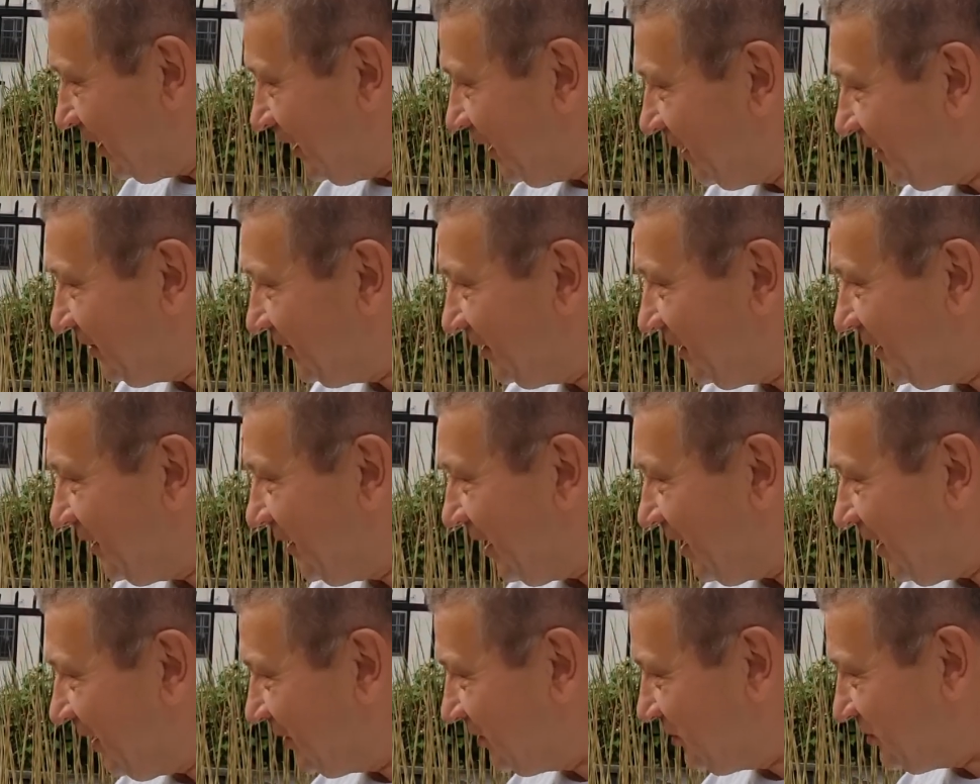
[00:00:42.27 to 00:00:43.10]
and they
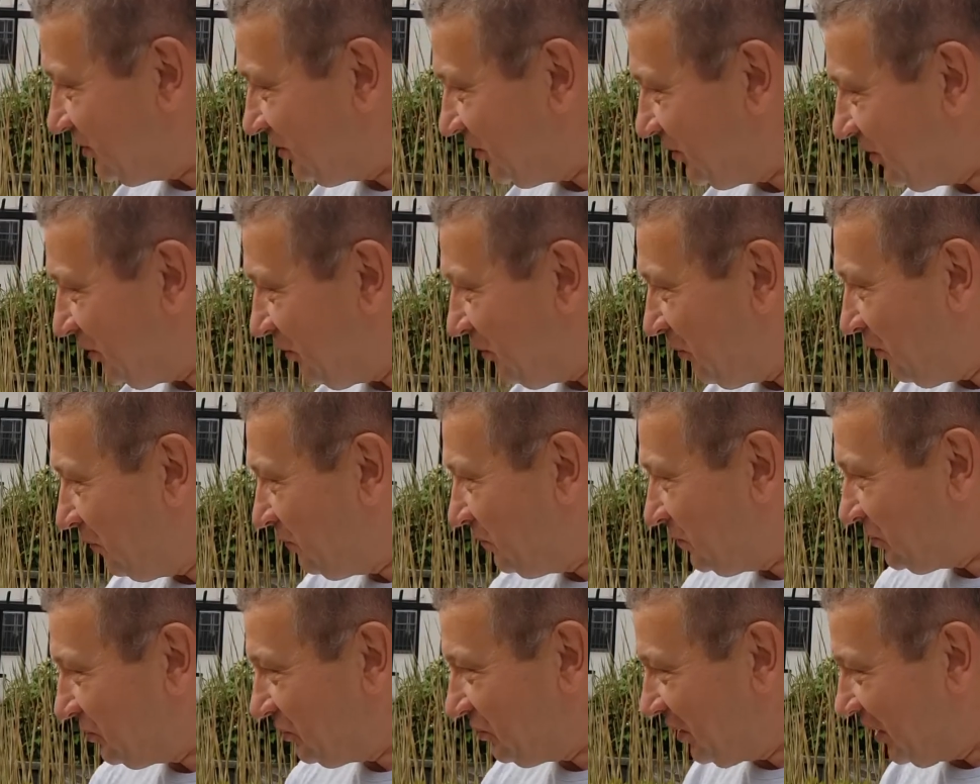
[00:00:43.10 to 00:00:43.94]
actually
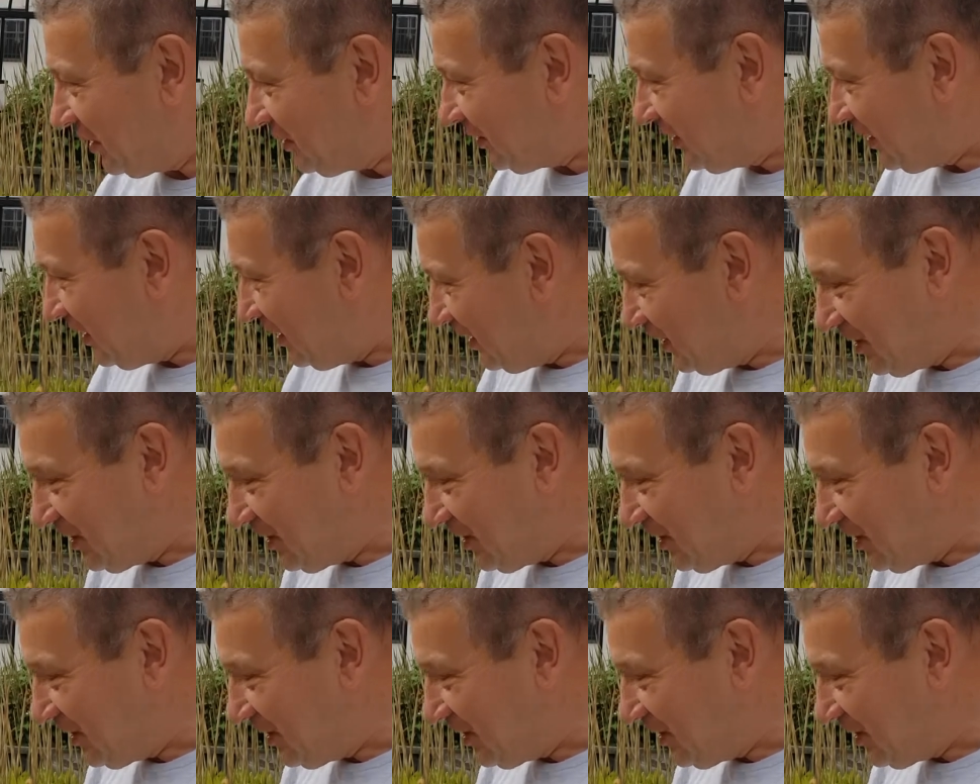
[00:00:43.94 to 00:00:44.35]
overrun